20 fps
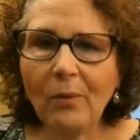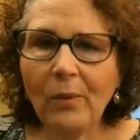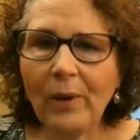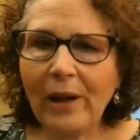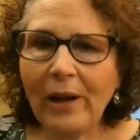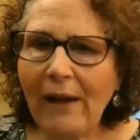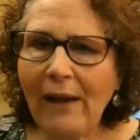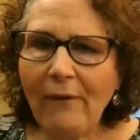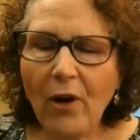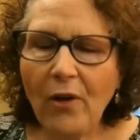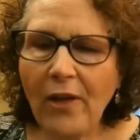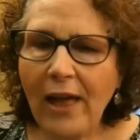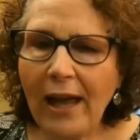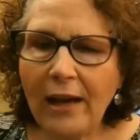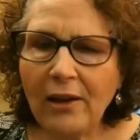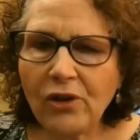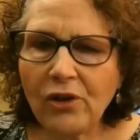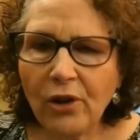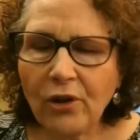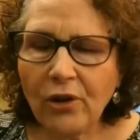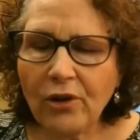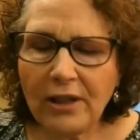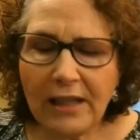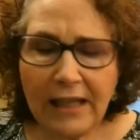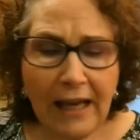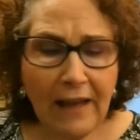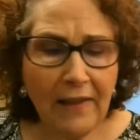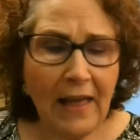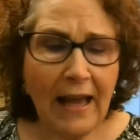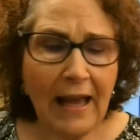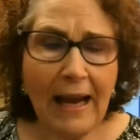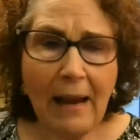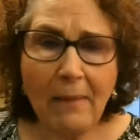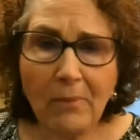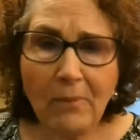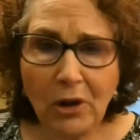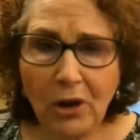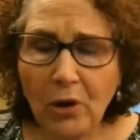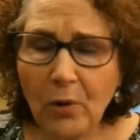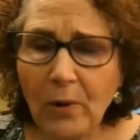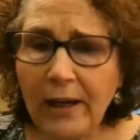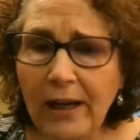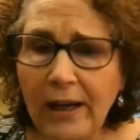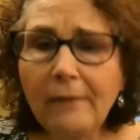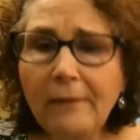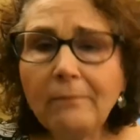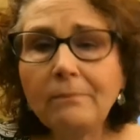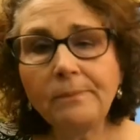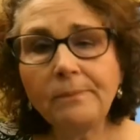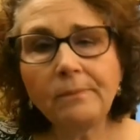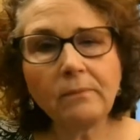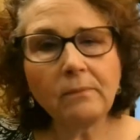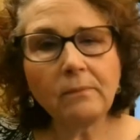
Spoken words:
have all that uncertainty and that ambiguity